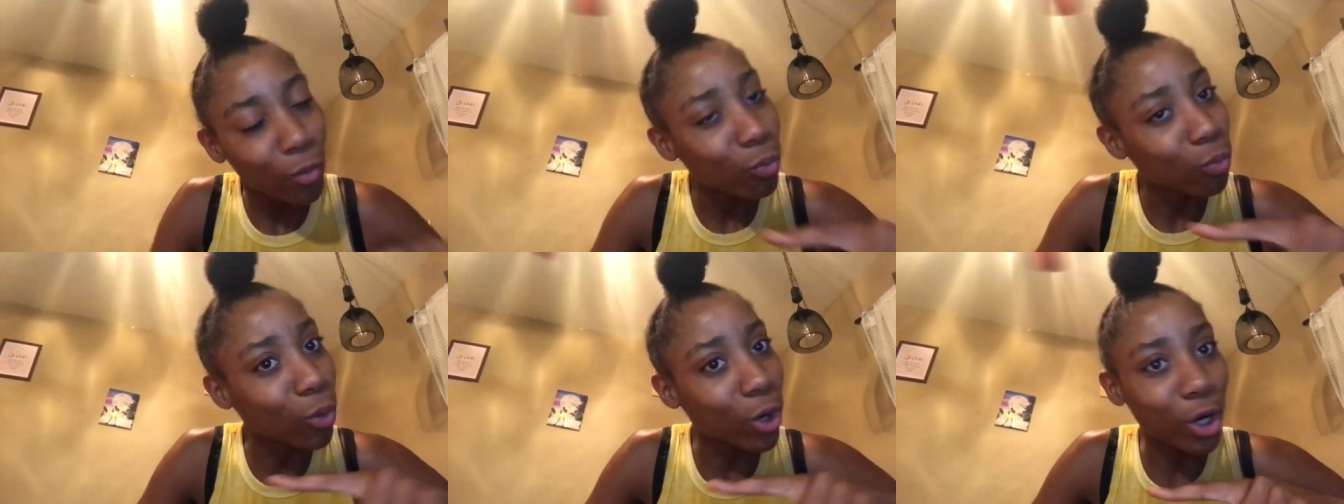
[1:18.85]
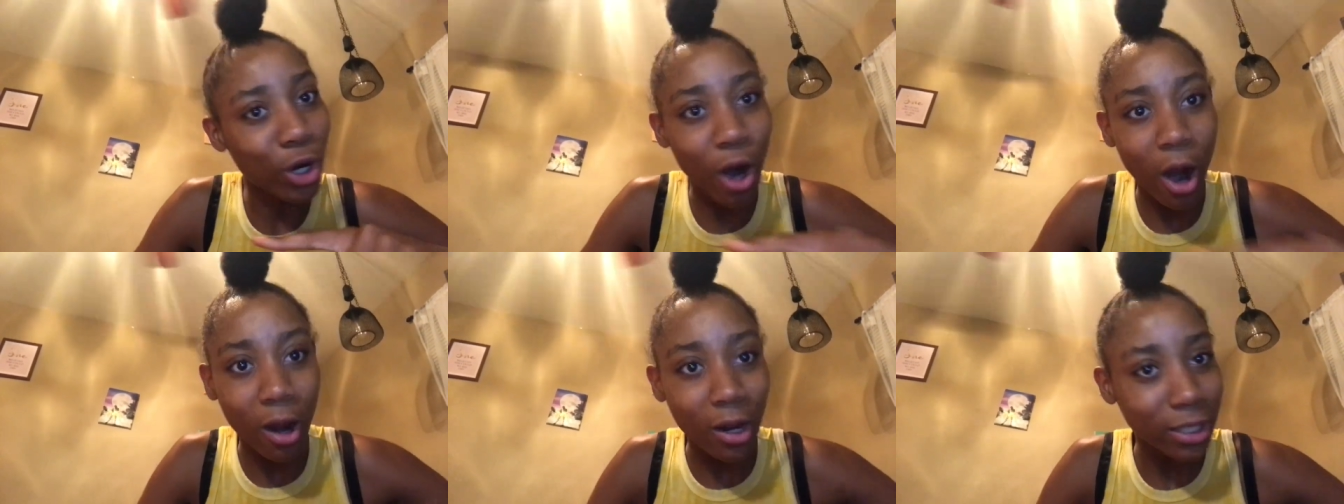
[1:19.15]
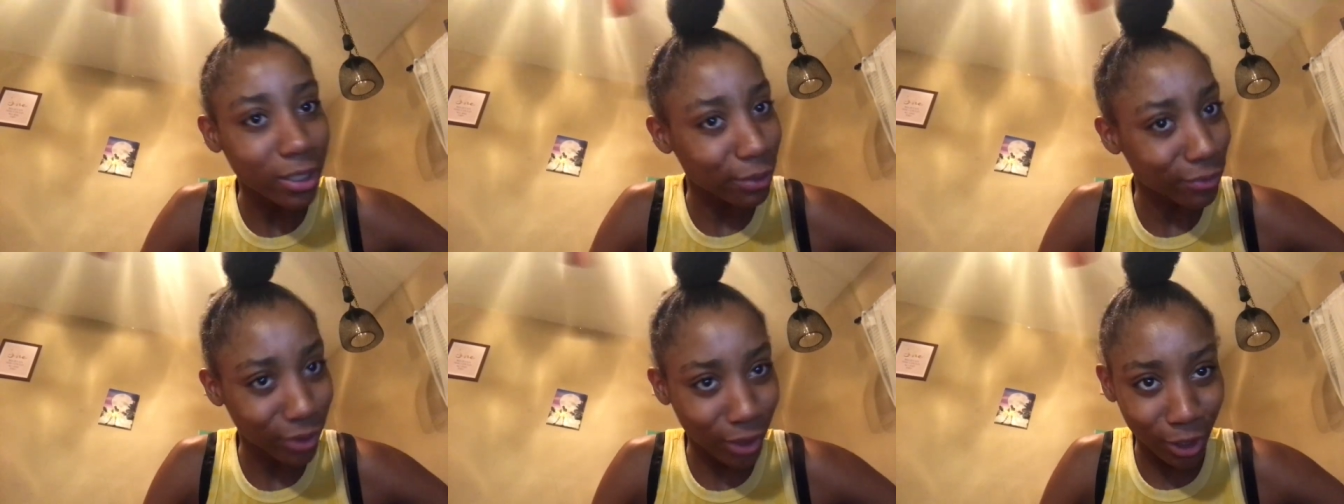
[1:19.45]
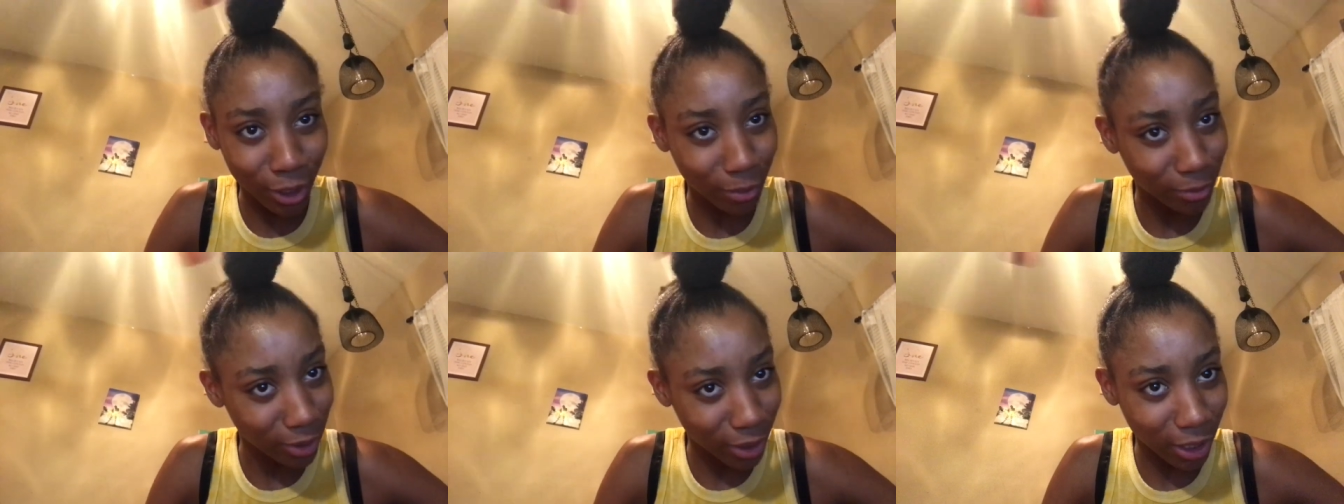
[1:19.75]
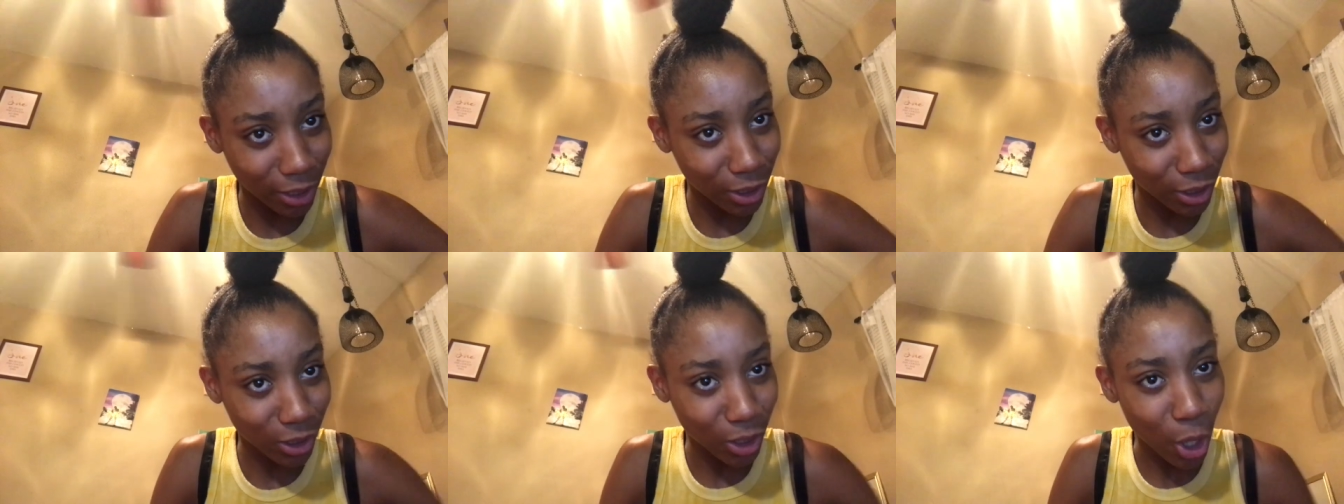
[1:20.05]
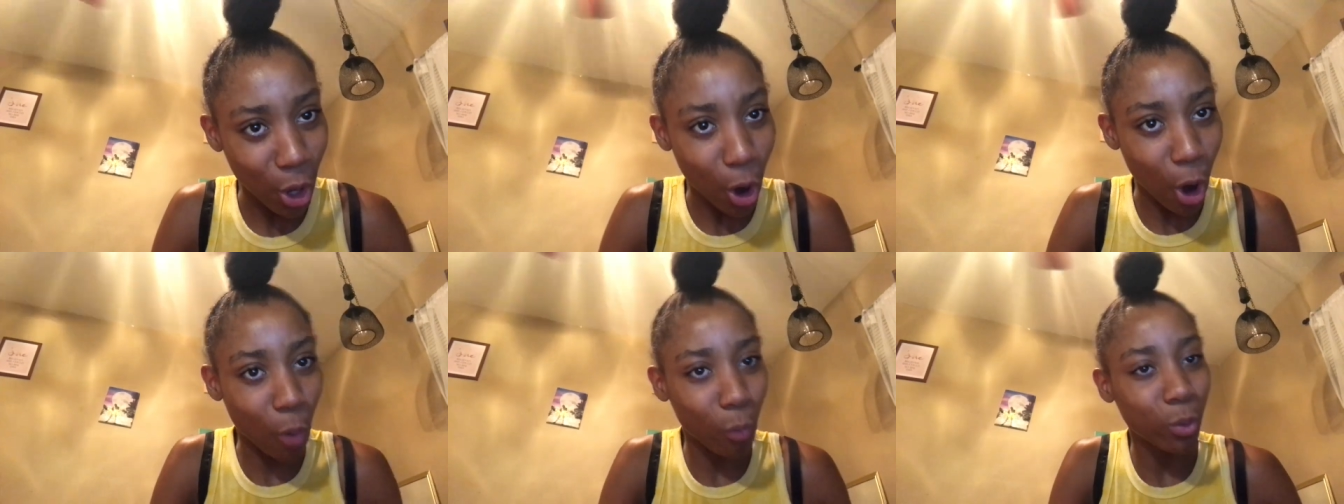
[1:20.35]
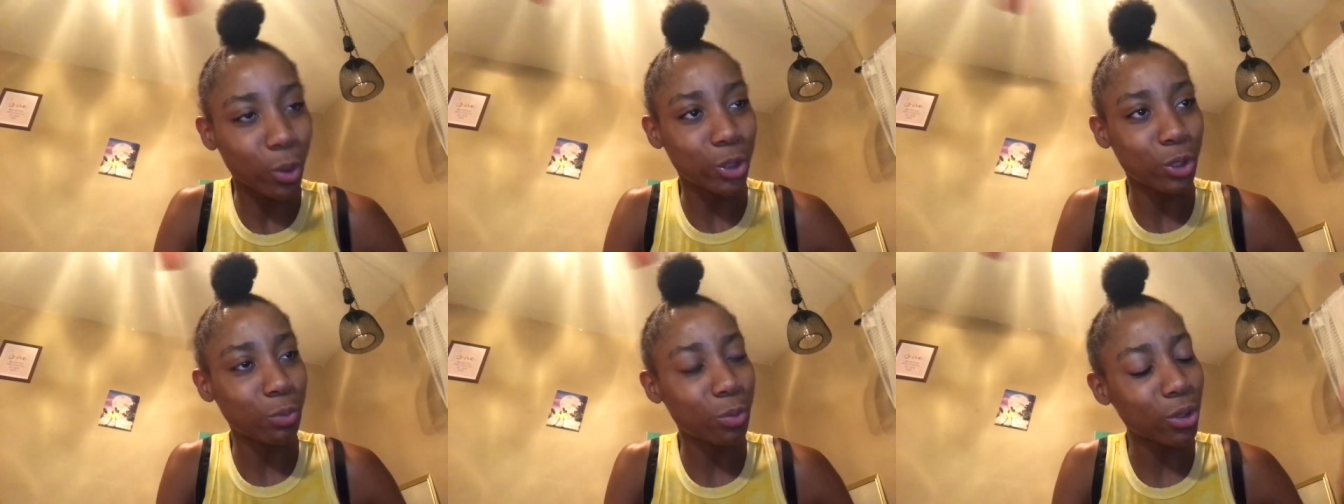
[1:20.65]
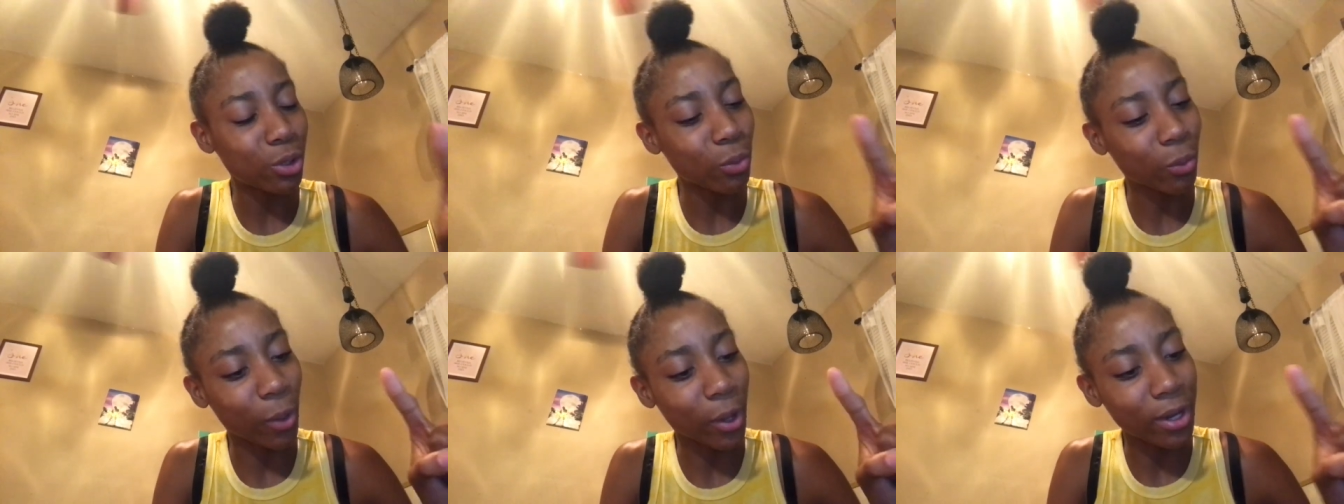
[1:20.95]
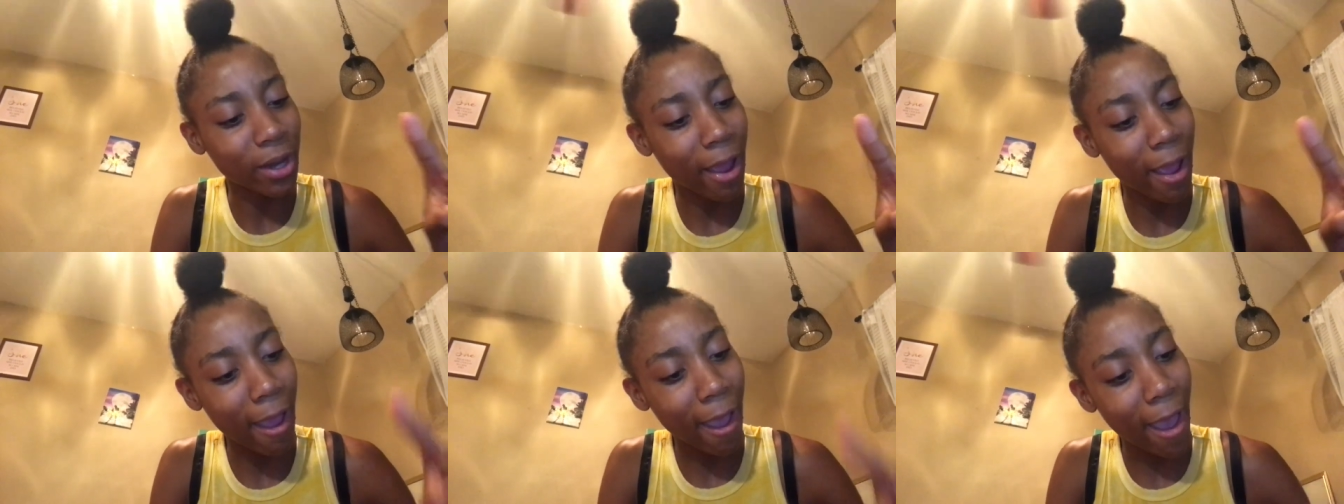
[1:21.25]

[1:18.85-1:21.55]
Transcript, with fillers: regardless of circumstances or would you be the one that